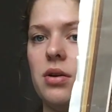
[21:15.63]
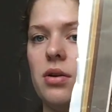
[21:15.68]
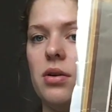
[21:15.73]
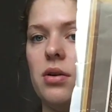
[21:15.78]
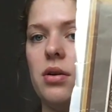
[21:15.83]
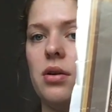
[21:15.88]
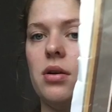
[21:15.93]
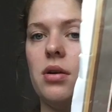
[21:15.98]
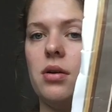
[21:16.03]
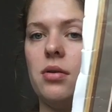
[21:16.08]

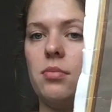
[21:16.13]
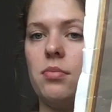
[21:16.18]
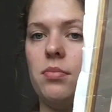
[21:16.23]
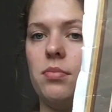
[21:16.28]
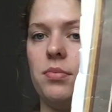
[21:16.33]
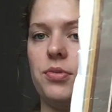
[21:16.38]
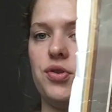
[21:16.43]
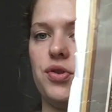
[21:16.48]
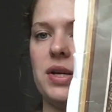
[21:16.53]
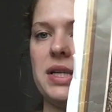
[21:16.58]
her
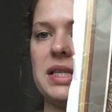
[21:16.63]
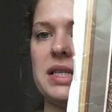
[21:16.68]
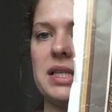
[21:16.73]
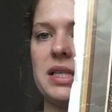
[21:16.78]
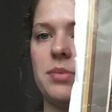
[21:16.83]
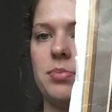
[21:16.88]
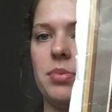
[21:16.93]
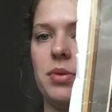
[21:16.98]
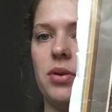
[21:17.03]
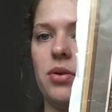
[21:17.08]
dress
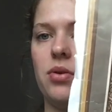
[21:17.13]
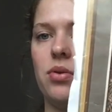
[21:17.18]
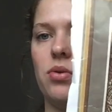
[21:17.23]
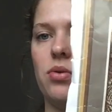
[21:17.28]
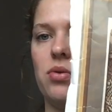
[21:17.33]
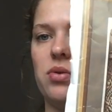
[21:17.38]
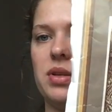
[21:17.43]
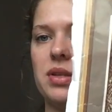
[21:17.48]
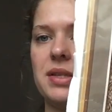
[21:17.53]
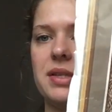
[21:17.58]
is
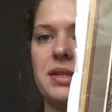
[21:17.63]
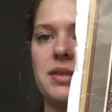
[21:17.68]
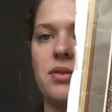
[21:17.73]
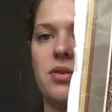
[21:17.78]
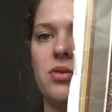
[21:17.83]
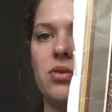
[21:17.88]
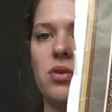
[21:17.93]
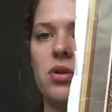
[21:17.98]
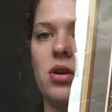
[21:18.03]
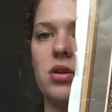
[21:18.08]
blue, this is
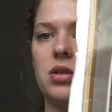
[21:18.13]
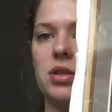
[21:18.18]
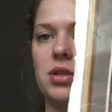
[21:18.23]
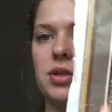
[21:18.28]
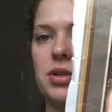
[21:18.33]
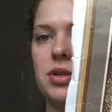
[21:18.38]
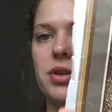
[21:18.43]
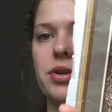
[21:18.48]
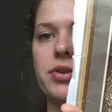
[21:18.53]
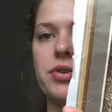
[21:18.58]
all
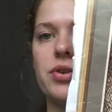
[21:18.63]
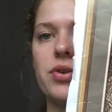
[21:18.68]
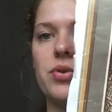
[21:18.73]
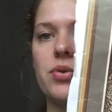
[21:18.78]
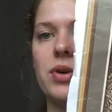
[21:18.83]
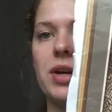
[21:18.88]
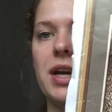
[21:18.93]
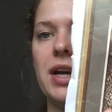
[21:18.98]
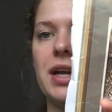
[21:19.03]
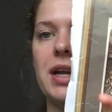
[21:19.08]
colored
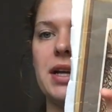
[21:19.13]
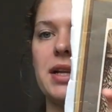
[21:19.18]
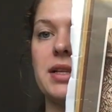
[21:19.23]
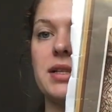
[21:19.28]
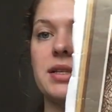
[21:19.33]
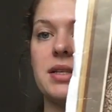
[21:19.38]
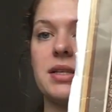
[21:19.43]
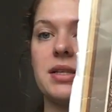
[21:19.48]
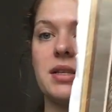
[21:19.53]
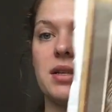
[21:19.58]

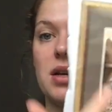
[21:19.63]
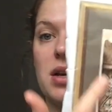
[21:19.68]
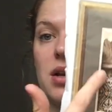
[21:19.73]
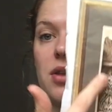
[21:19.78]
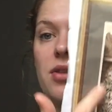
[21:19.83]
greens.